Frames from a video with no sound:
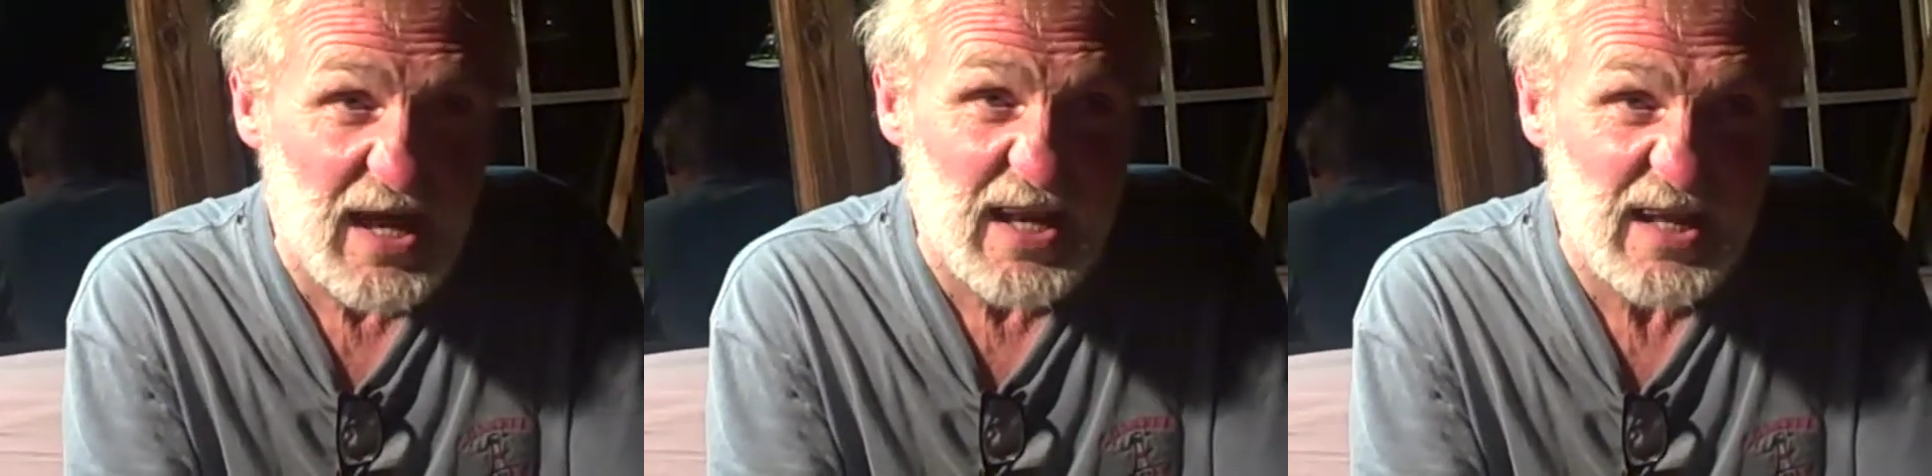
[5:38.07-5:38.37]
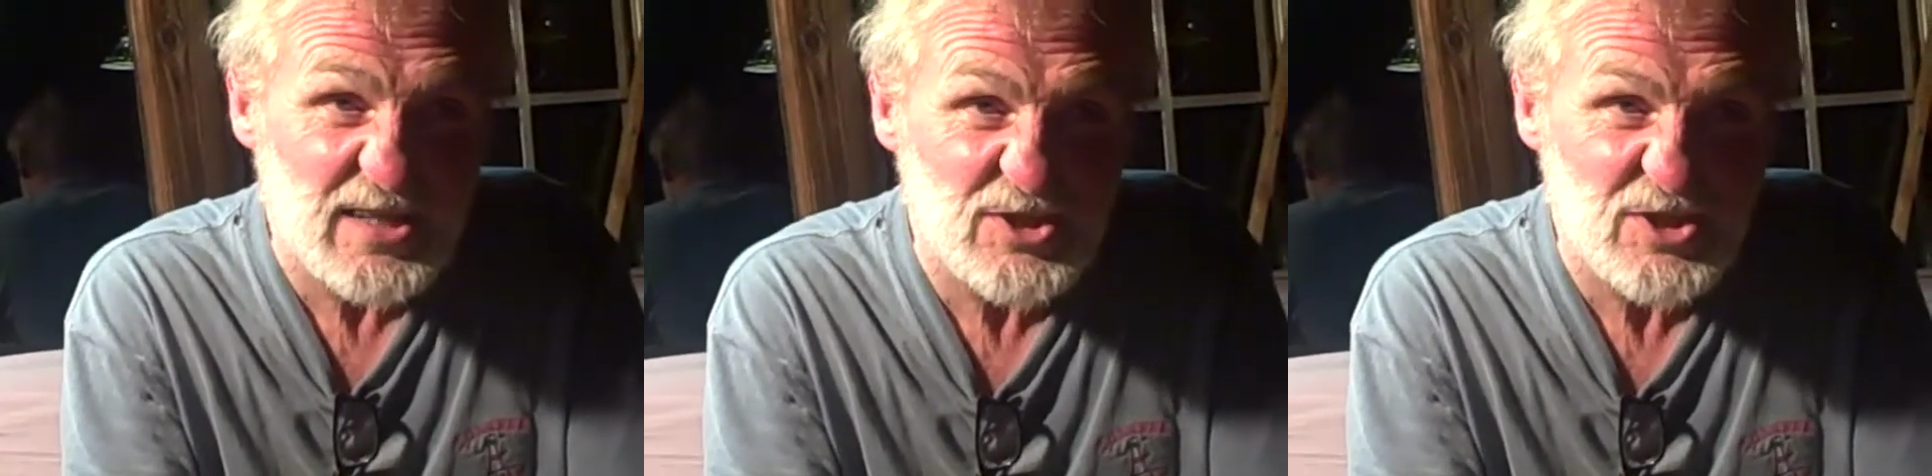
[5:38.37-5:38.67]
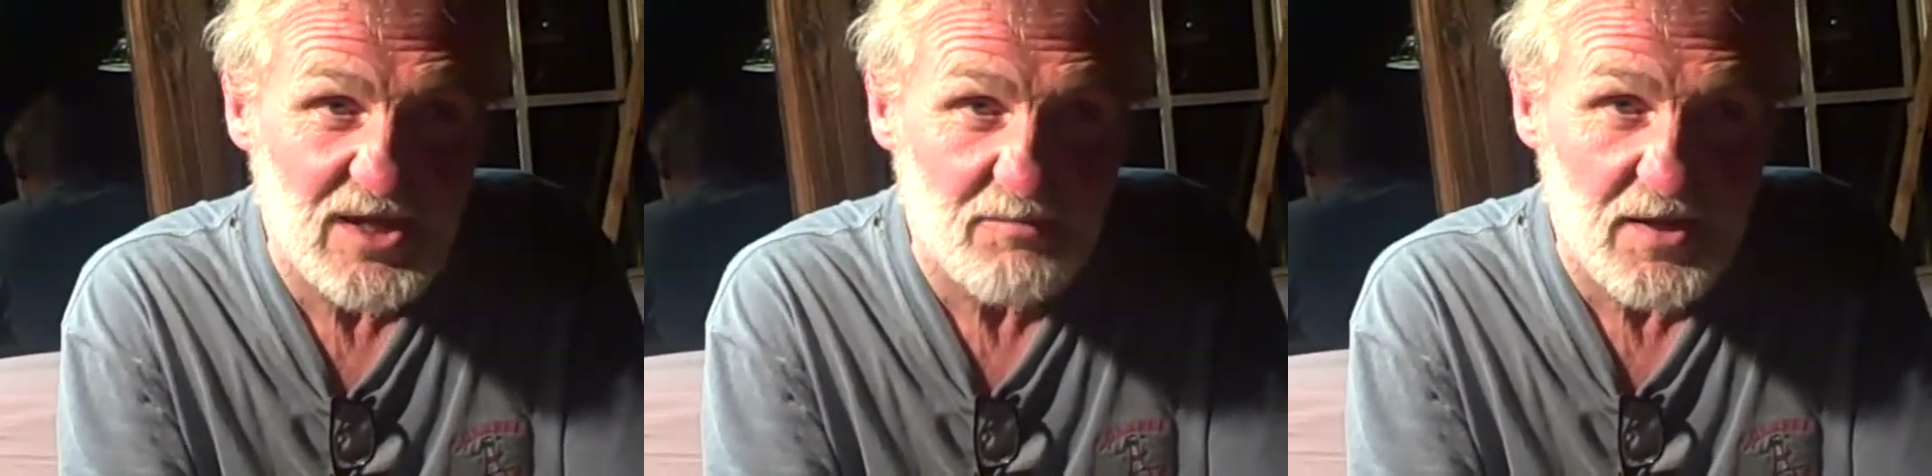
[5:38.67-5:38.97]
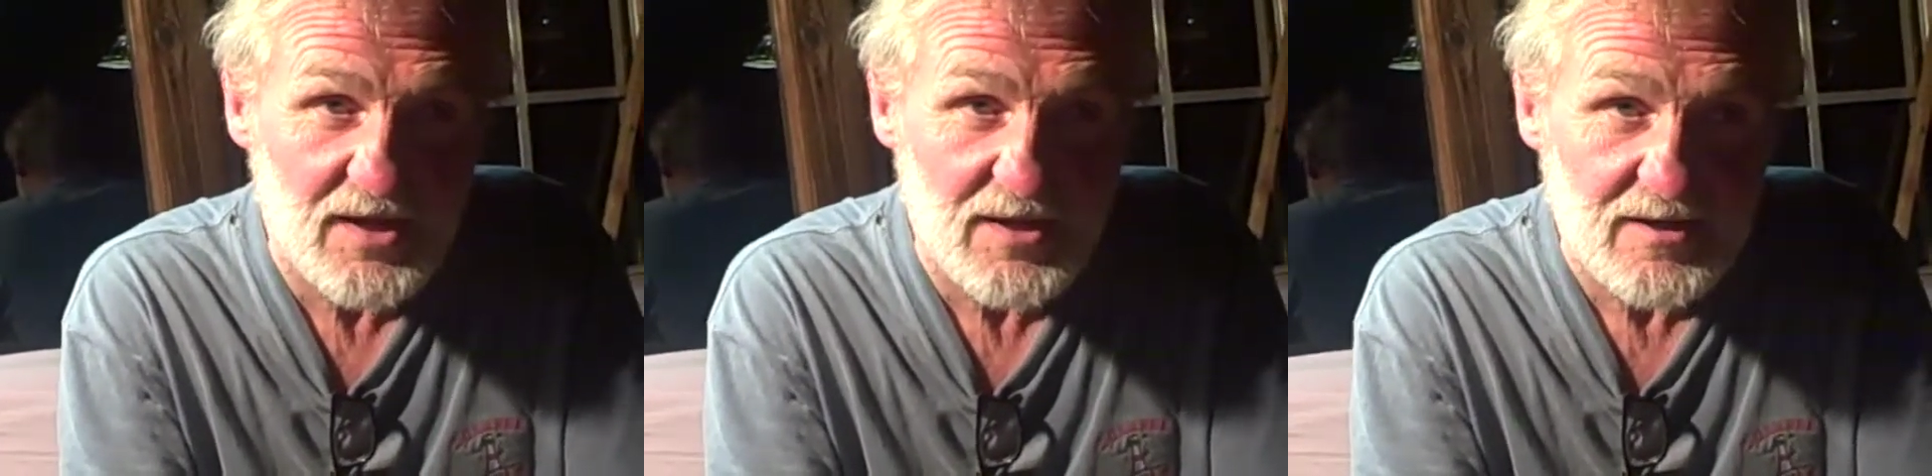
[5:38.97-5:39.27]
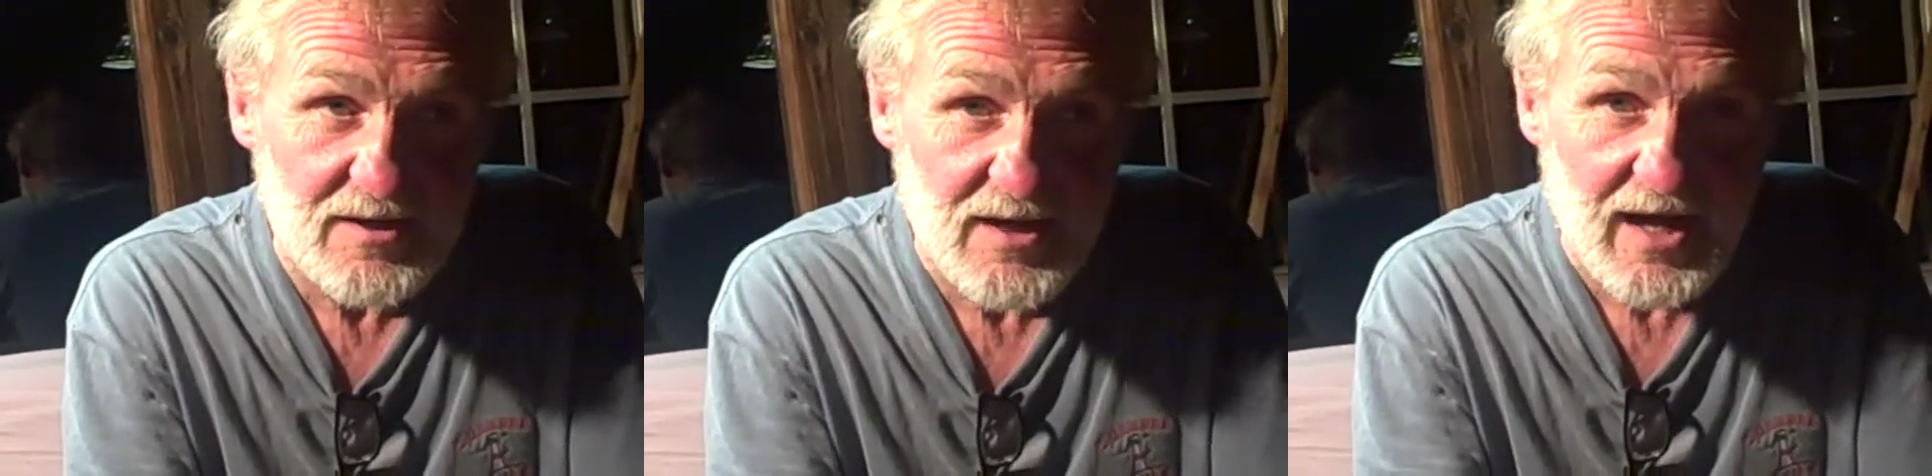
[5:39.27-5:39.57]
and he'd see me
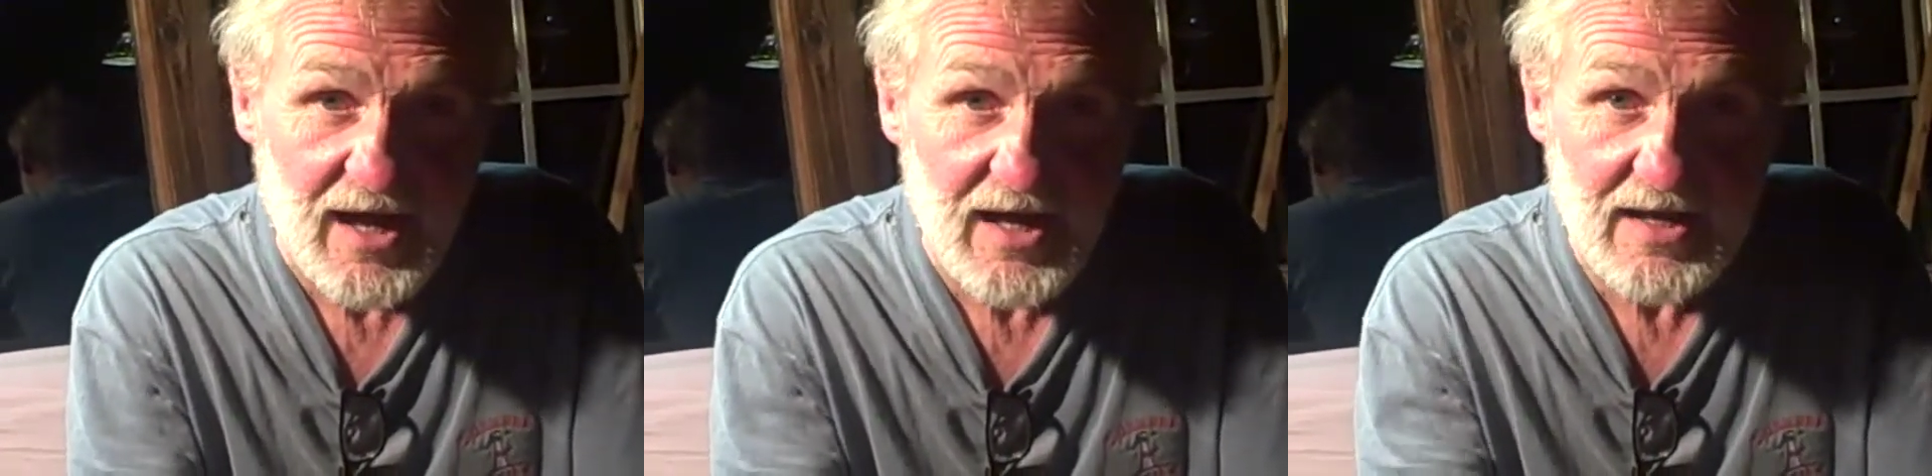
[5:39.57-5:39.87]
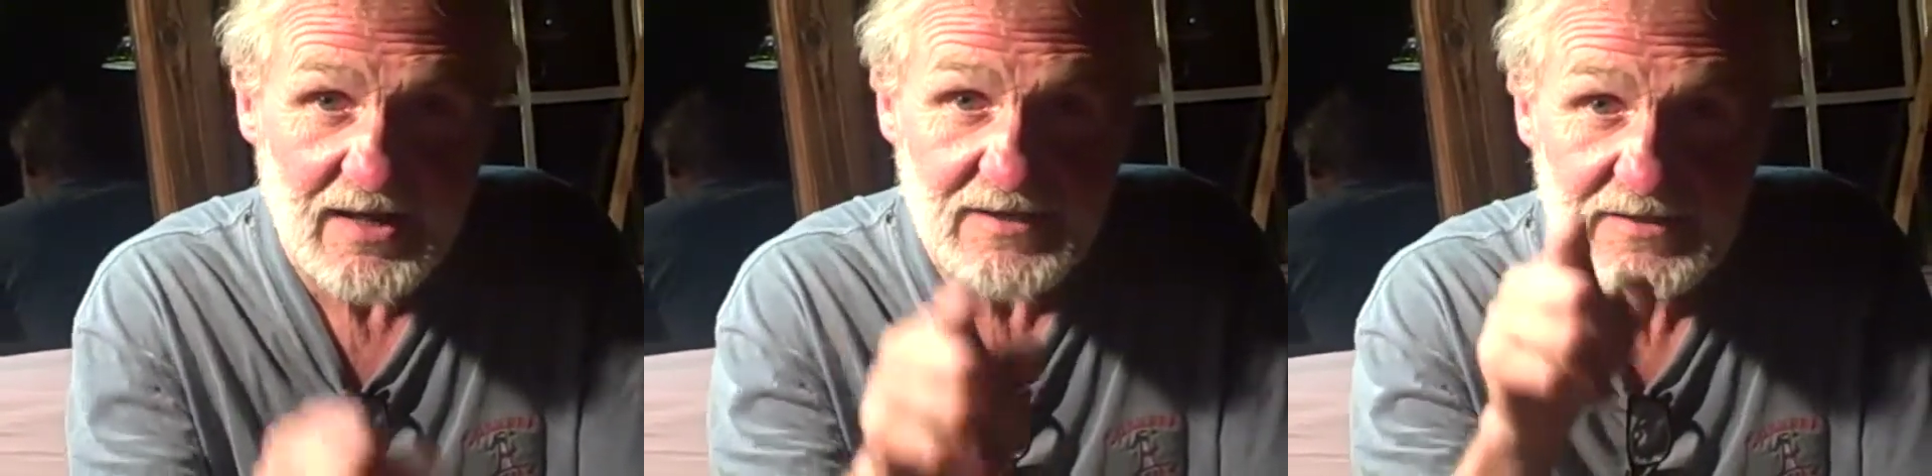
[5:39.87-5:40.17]
and he'd